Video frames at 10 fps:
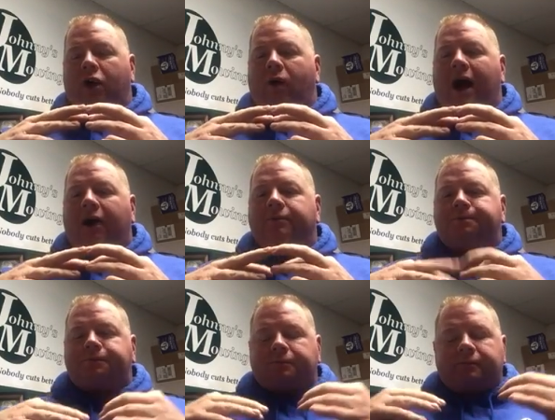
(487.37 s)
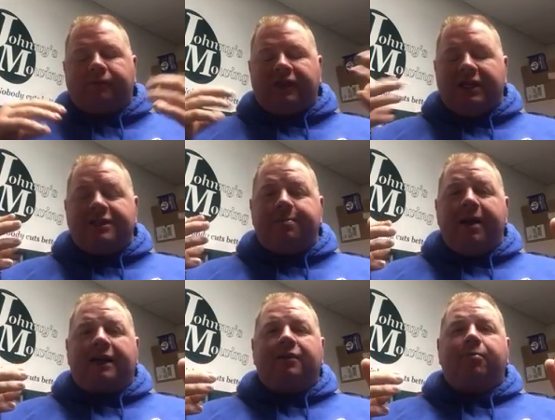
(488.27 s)
go out,
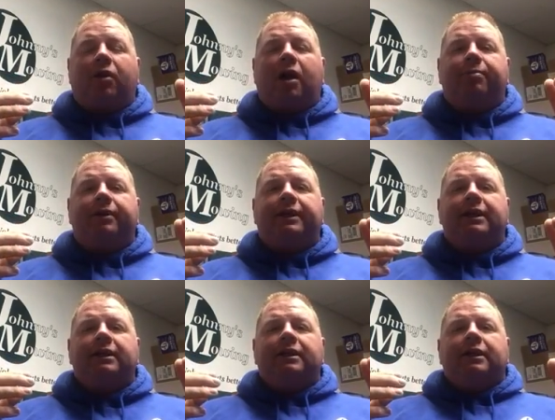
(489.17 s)
inspect the property,